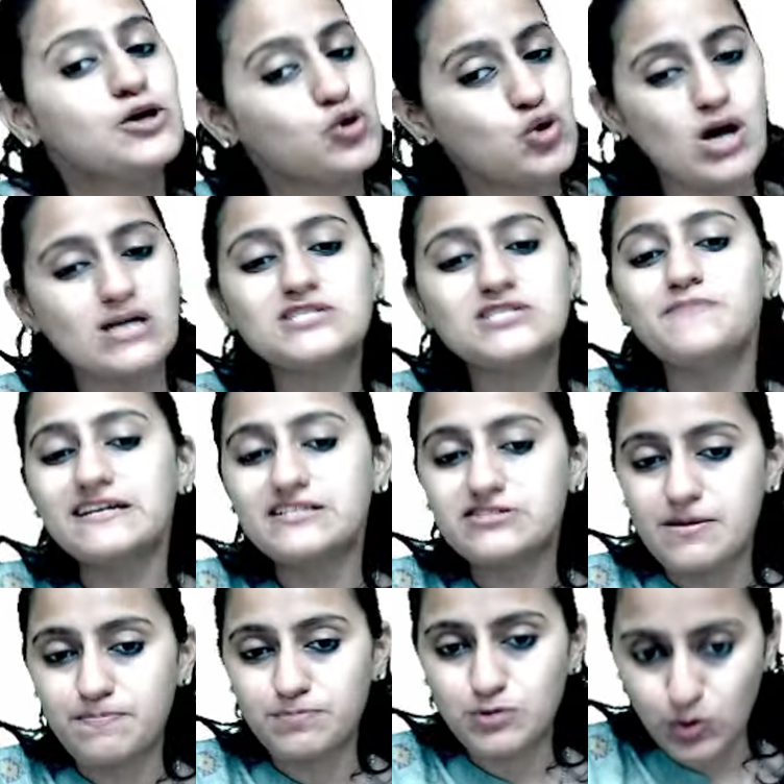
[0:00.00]
caused by
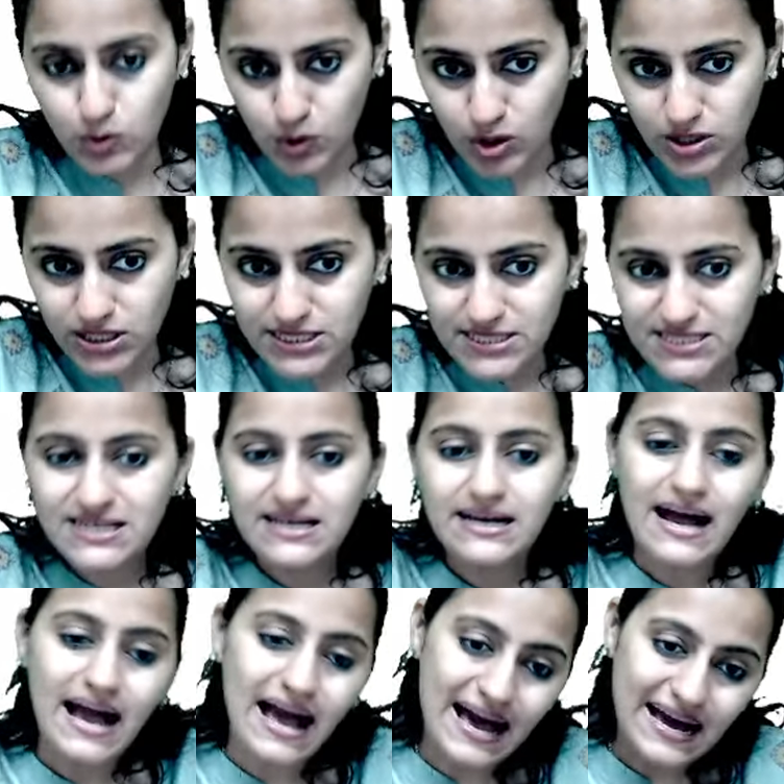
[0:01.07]
streptococcus,
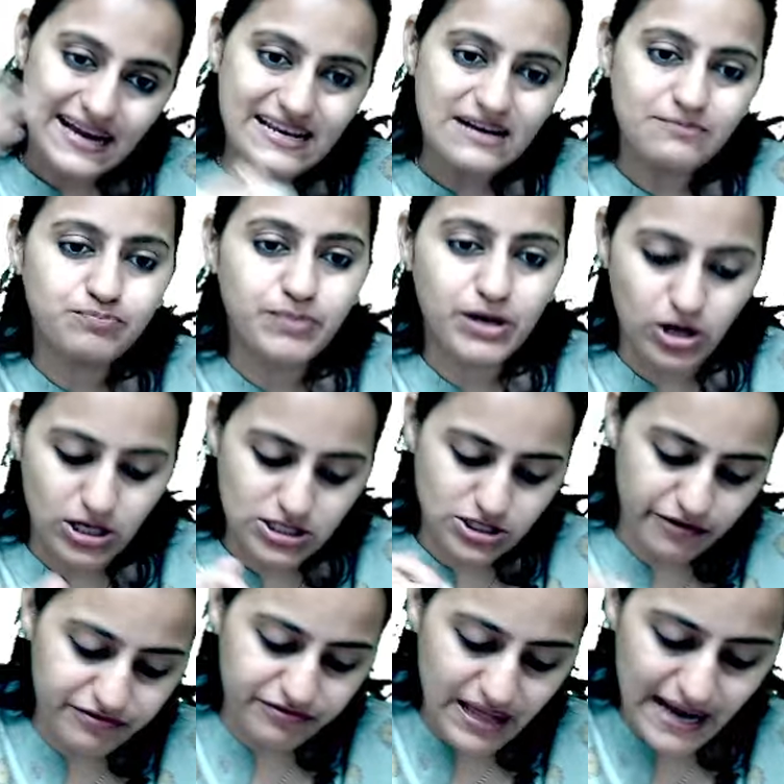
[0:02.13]
and because
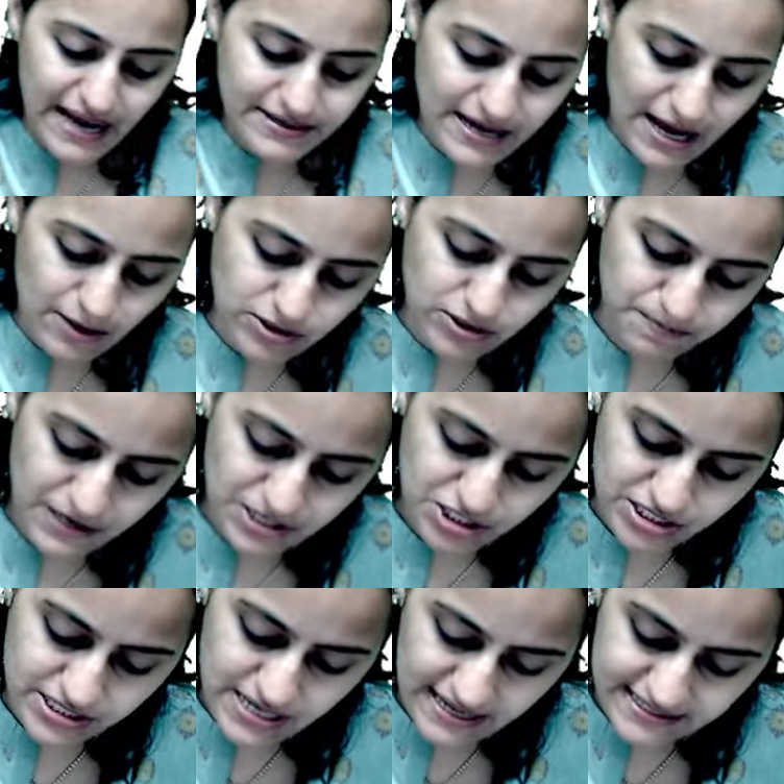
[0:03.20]
of that, now the
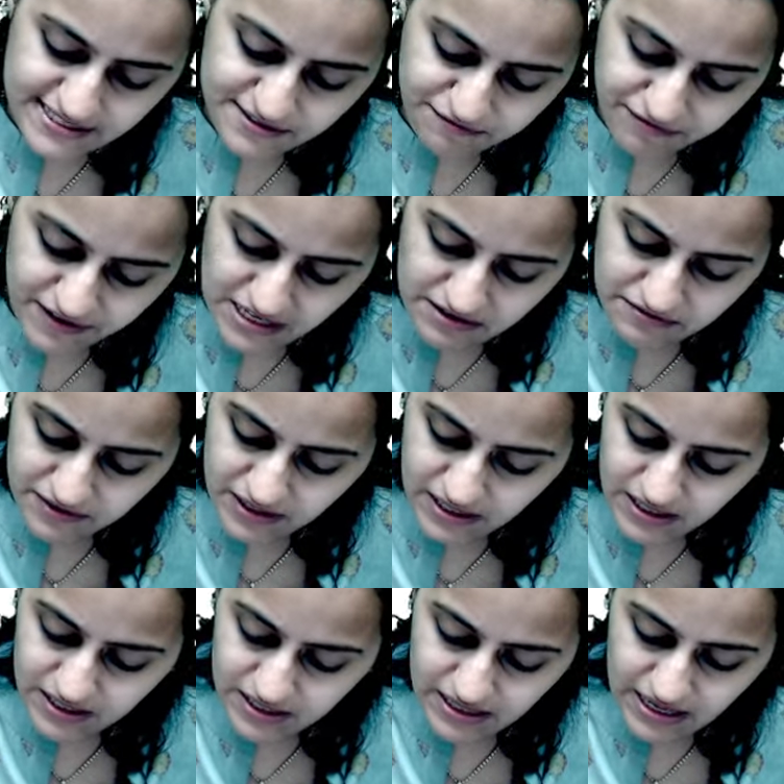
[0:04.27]
patient has fever,
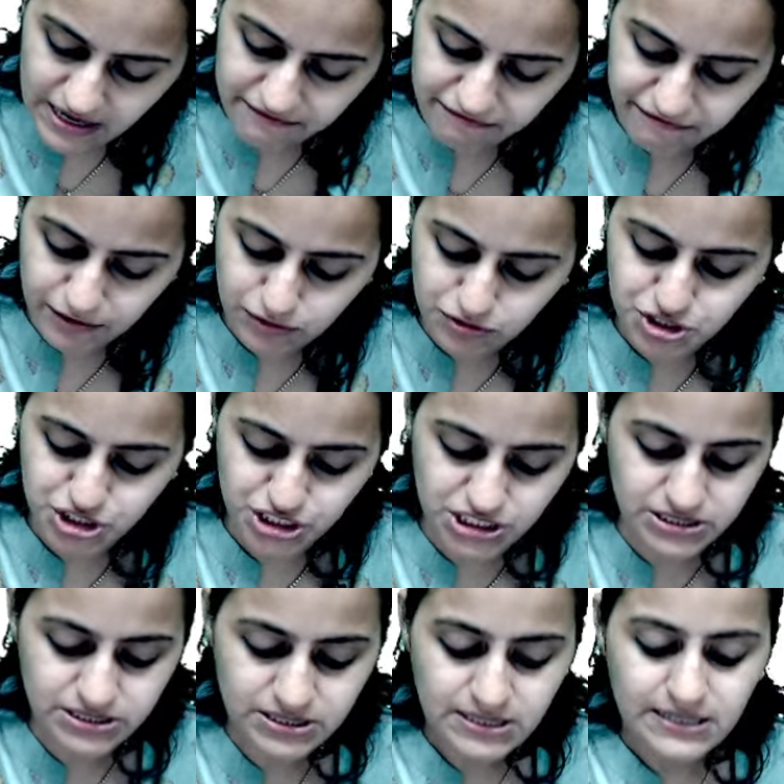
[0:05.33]

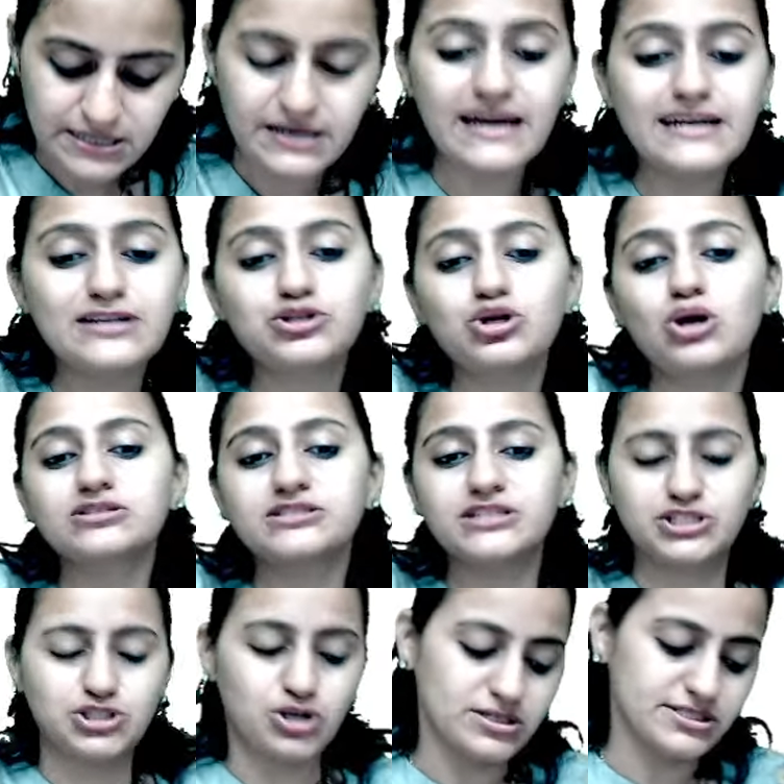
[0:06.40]
confusion, right?
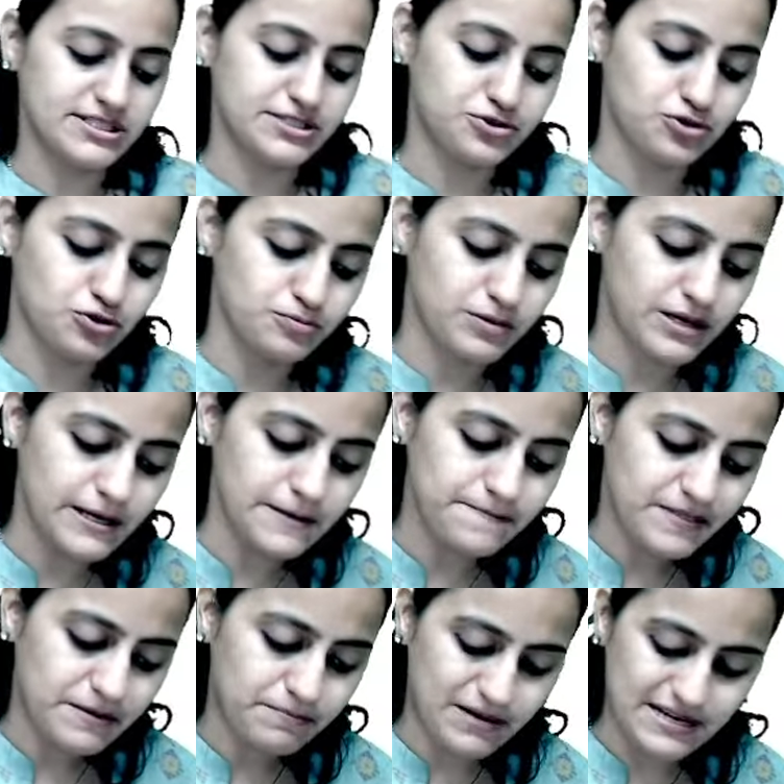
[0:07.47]
Toxic shock syndrome ke
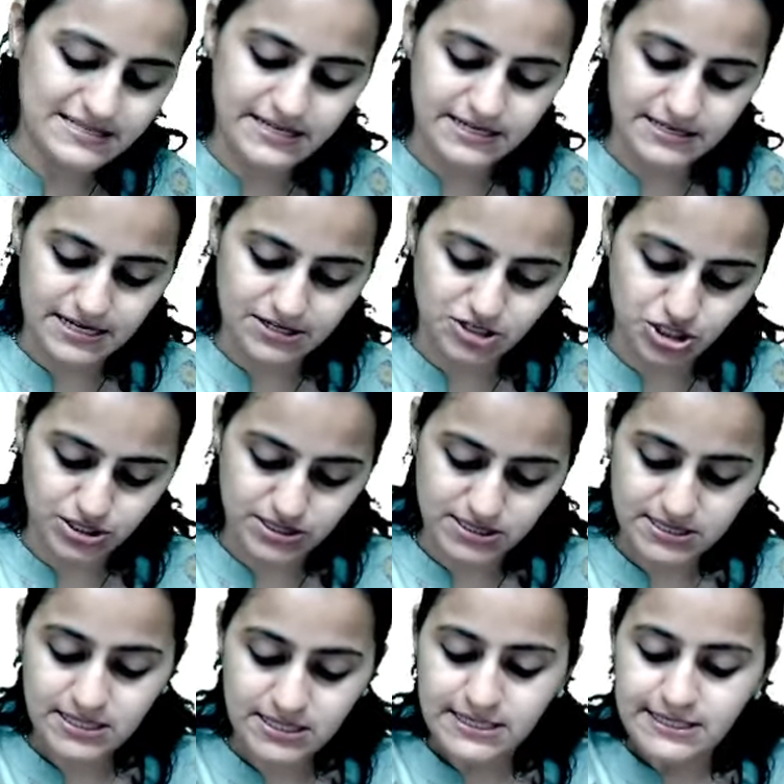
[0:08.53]
presentations.
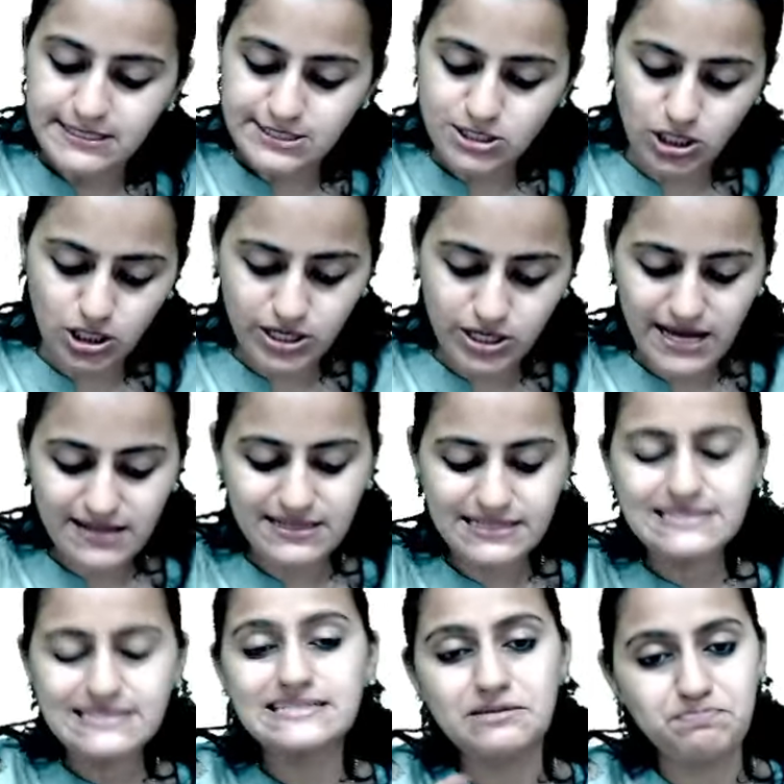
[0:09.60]
So, look at this
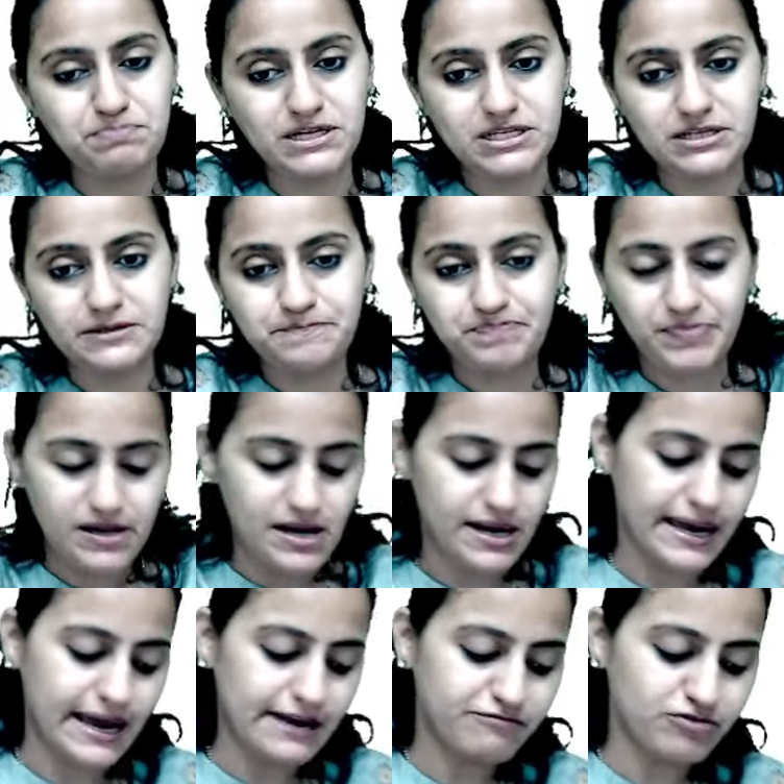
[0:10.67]
snippet
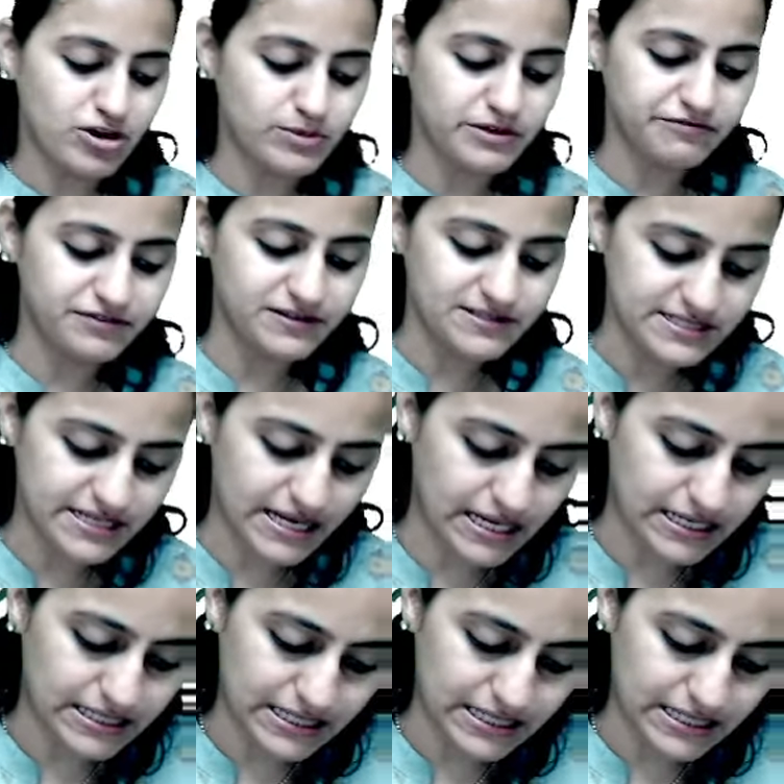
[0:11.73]
again from the first aid,